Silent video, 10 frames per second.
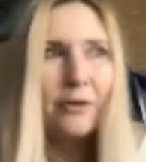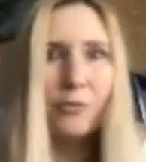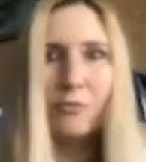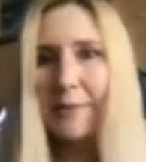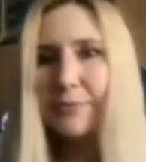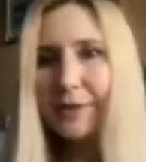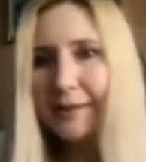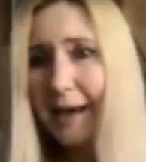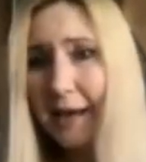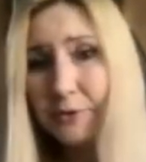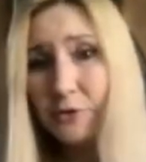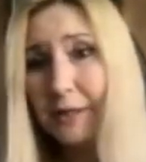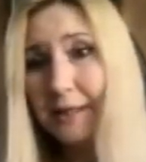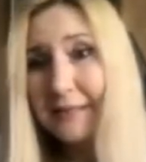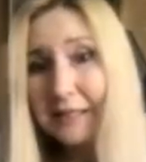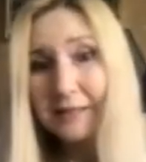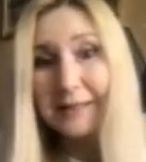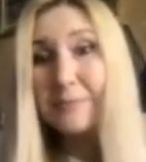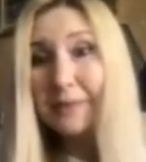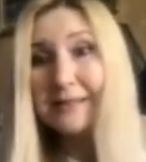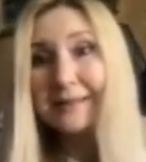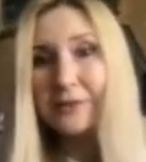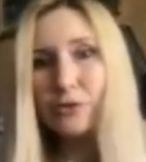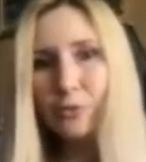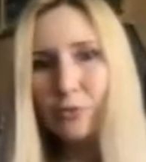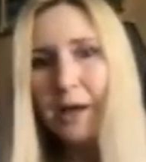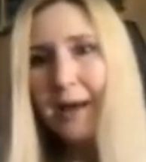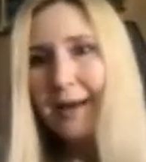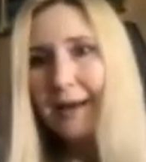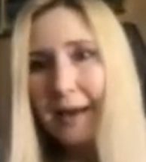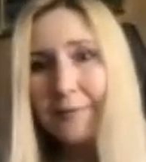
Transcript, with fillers: oh, I'm really happy to hear that. It means that you have